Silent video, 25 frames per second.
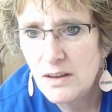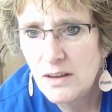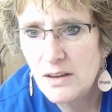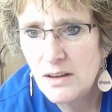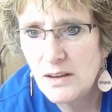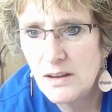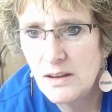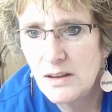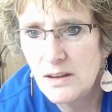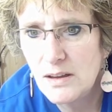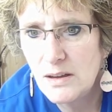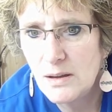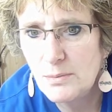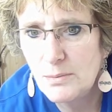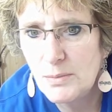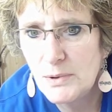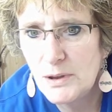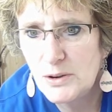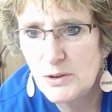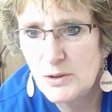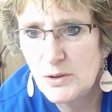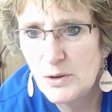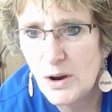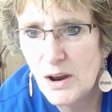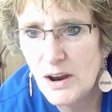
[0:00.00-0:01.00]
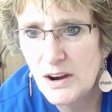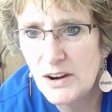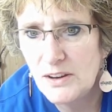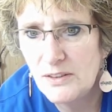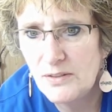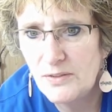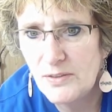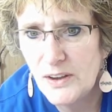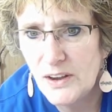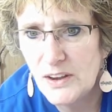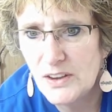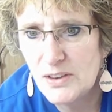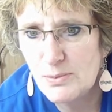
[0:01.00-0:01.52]
I've been trying to
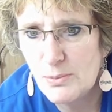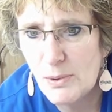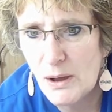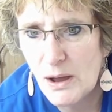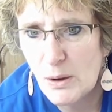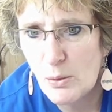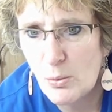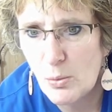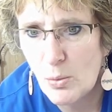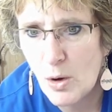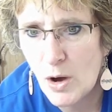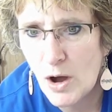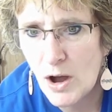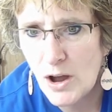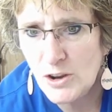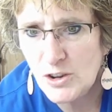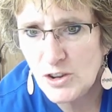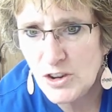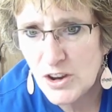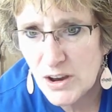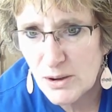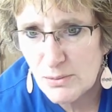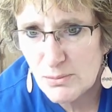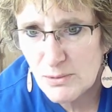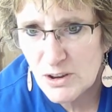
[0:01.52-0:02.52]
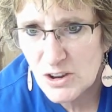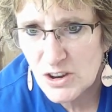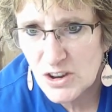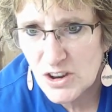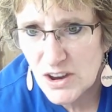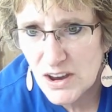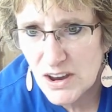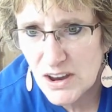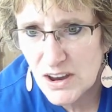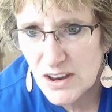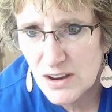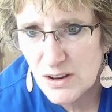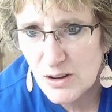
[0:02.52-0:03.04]
fix my washing
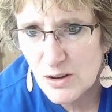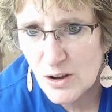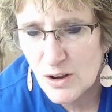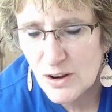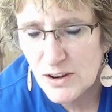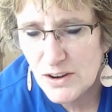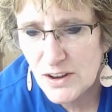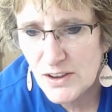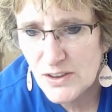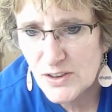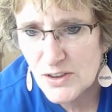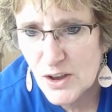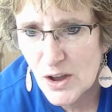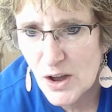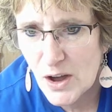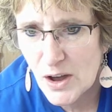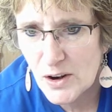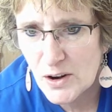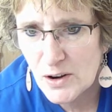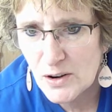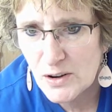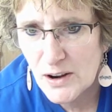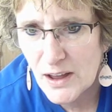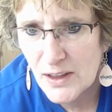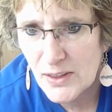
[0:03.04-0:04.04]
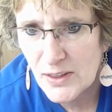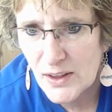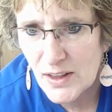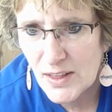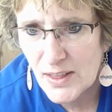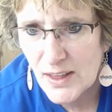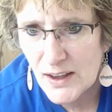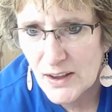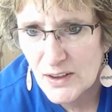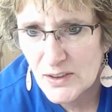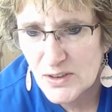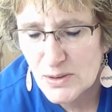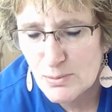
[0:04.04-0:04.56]
machine. Goodness honor, nothing
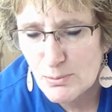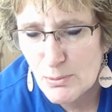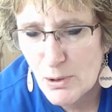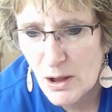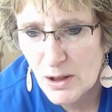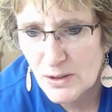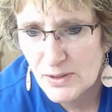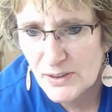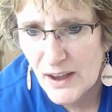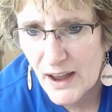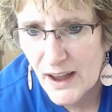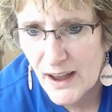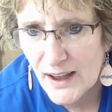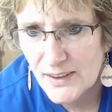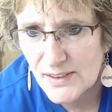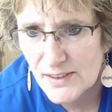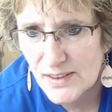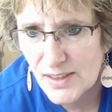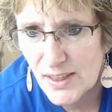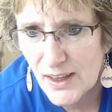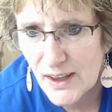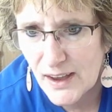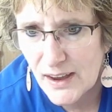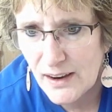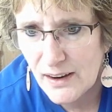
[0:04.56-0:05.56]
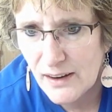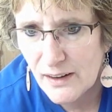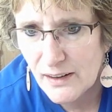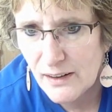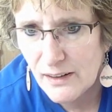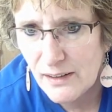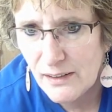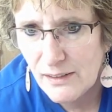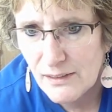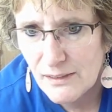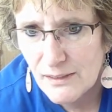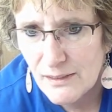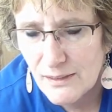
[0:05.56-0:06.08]
like a small task
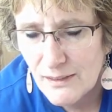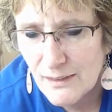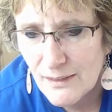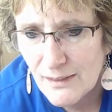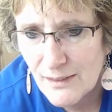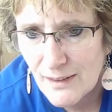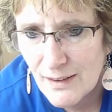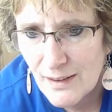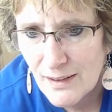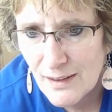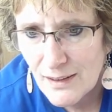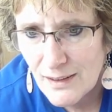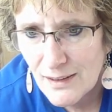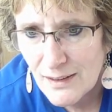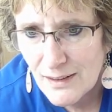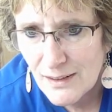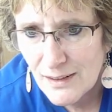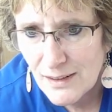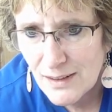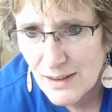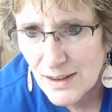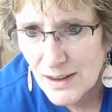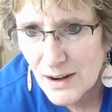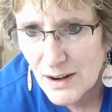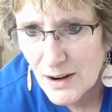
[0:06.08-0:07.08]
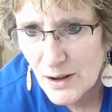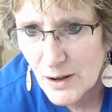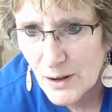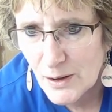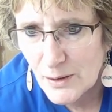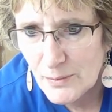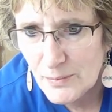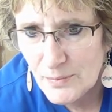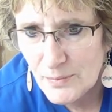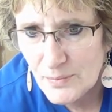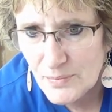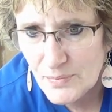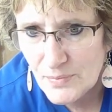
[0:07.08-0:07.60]
there. You know.